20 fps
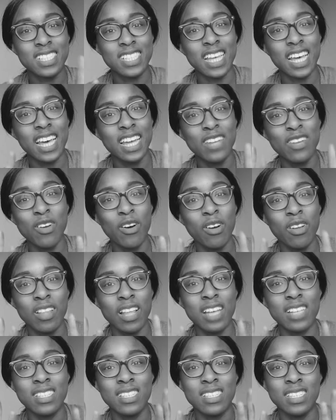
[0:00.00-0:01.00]
they're not
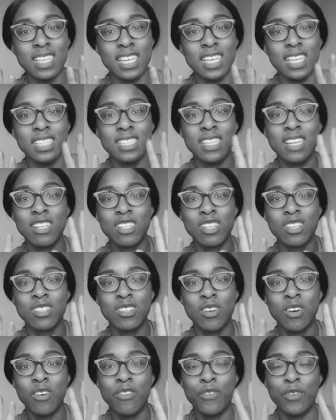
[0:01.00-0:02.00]
like diseased, they
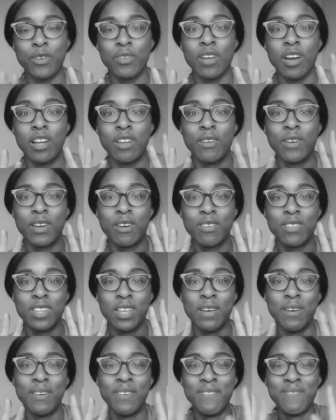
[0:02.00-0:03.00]
just got food colouring on
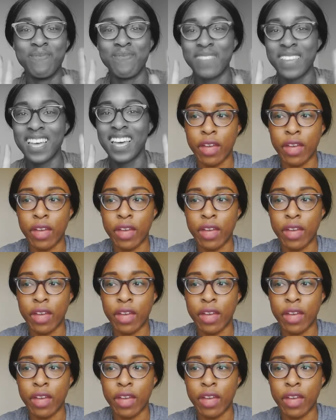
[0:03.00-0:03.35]
them.